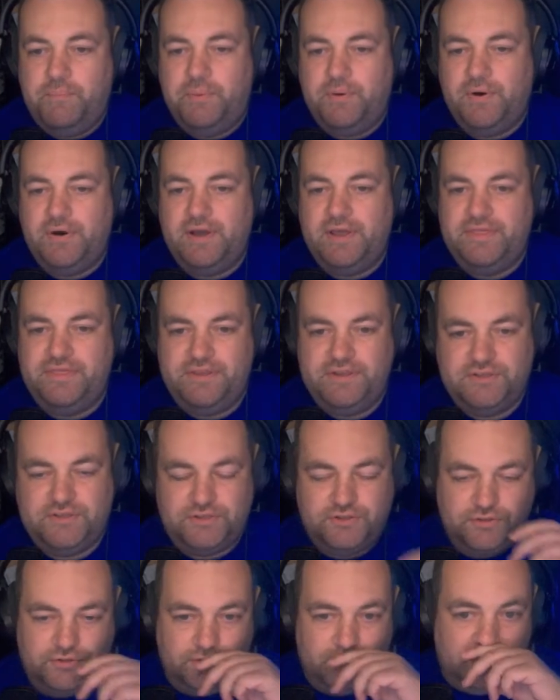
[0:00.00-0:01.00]
But the
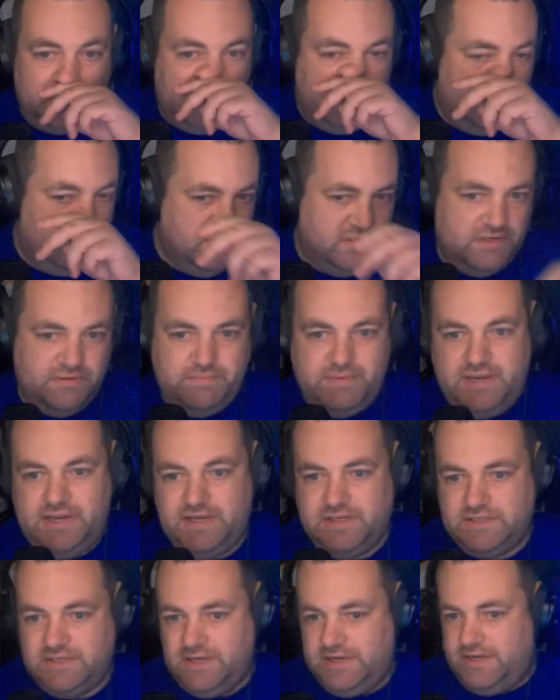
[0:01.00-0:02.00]
story was
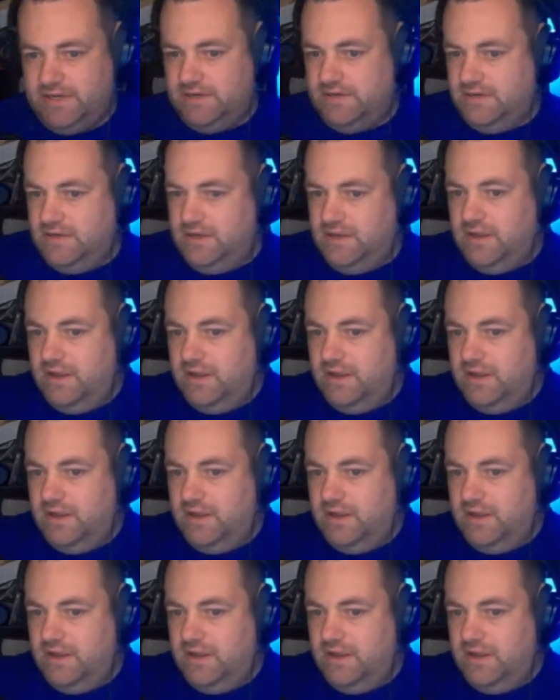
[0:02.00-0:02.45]
amazing.